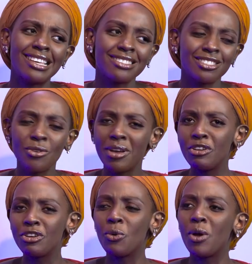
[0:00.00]
Yes. So I
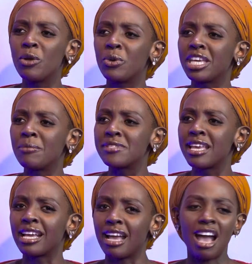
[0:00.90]
don't know why we keep
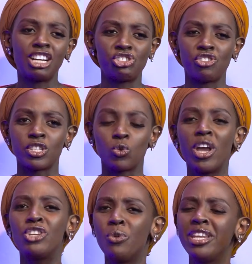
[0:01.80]
saying actress.
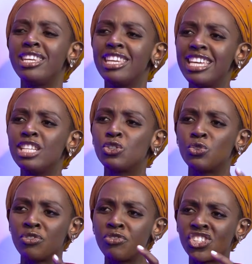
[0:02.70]
Why do we need
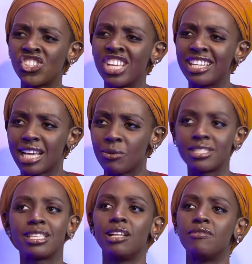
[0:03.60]
to differentiate
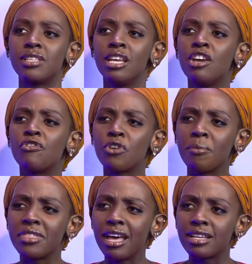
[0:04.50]
ourselves
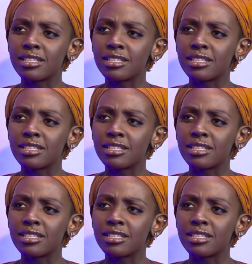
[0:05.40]
from that?